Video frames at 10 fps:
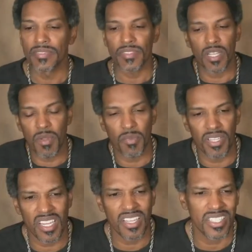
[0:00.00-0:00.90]
Some people
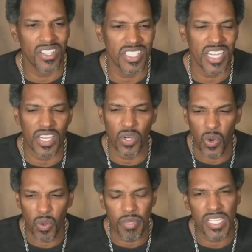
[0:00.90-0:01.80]
say, it just looks like an
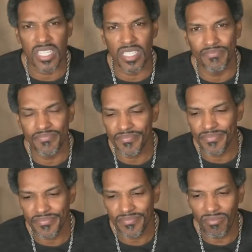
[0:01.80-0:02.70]
old piece of
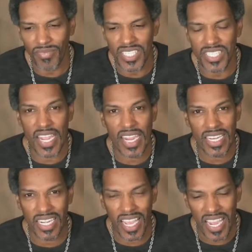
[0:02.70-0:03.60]
stained
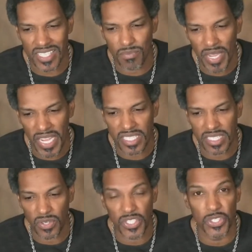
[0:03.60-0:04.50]
glass mess. You
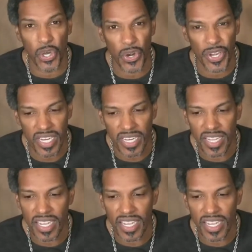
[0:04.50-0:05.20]
know, it's dirty.